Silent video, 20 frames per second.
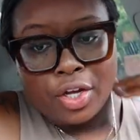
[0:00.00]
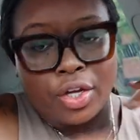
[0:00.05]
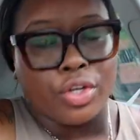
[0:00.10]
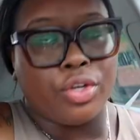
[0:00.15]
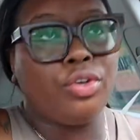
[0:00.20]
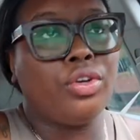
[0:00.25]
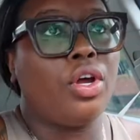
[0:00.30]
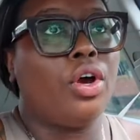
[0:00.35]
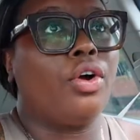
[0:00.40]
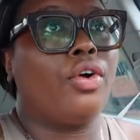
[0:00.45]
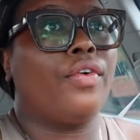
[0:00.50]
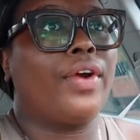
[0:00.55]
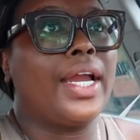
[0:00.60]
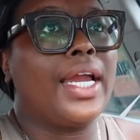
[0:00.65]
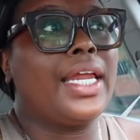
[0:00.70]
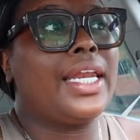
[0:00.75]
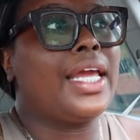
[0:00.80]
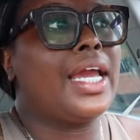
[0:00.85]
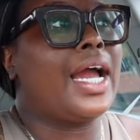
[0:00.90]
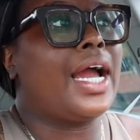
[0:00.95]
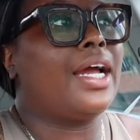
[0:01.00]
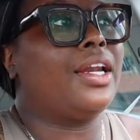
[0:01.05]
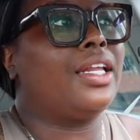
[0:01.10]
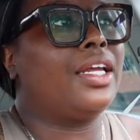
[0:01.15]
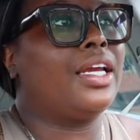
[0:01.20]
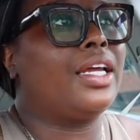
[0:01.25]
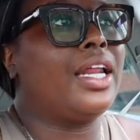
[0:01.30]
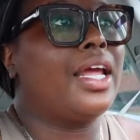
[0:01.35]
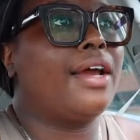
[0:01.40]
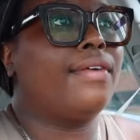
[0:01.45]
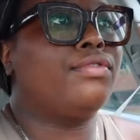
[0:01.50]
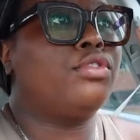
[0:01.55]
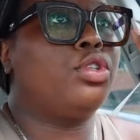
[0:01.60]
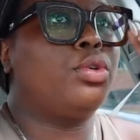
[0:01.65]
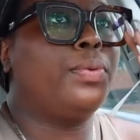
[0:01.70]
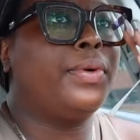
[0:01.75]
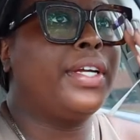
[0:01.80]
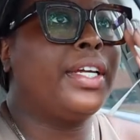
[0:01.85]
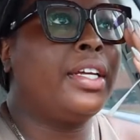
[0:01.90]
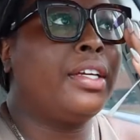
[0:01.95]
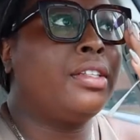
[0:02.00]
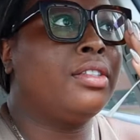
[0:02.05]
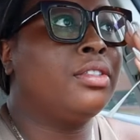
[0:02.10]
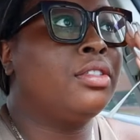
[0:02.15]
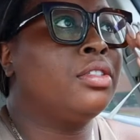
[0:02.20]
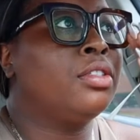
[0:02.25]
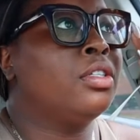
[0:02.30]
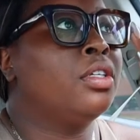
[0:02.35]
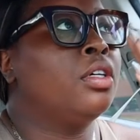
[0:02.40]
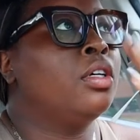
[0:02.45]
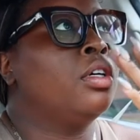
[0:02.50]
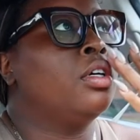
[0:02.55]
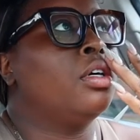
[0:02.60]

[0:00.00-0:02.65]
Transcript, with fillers: You know, granted, I did have twins